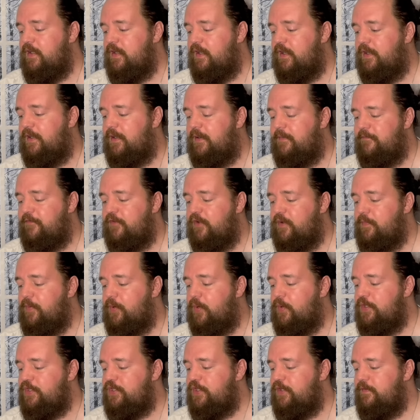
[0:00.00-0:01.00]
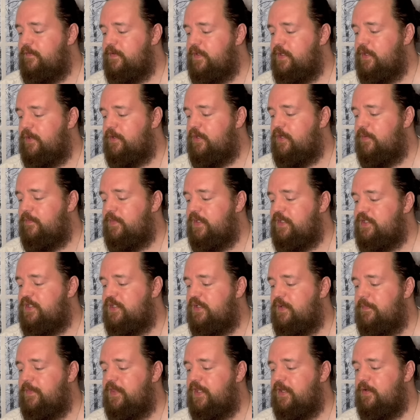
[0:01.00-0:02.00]
Um, for a portion of you, there could be
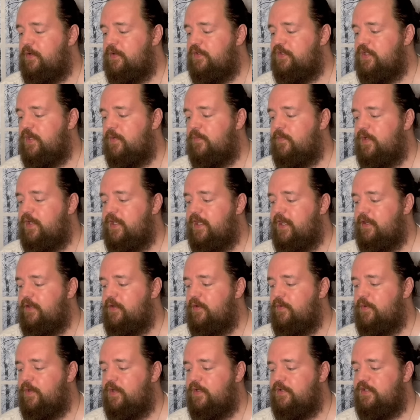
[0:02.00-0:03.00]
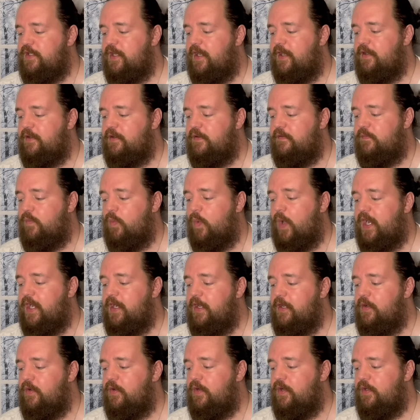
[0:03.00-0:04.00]
something or someone that you are tired of
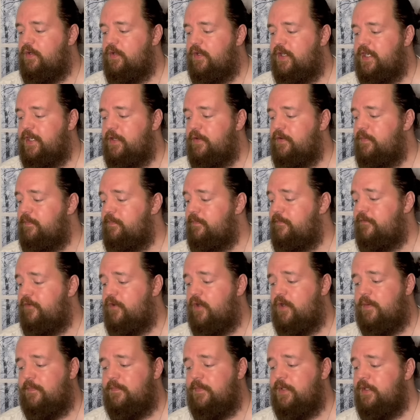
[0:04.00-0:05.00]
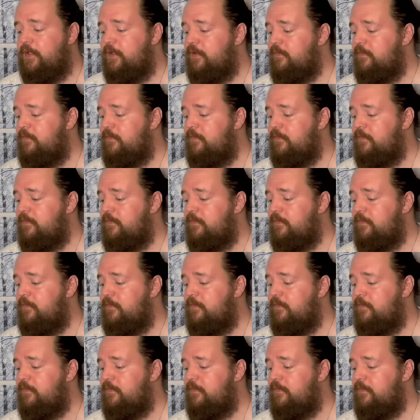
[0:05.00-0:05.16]
waiting on or hearing from.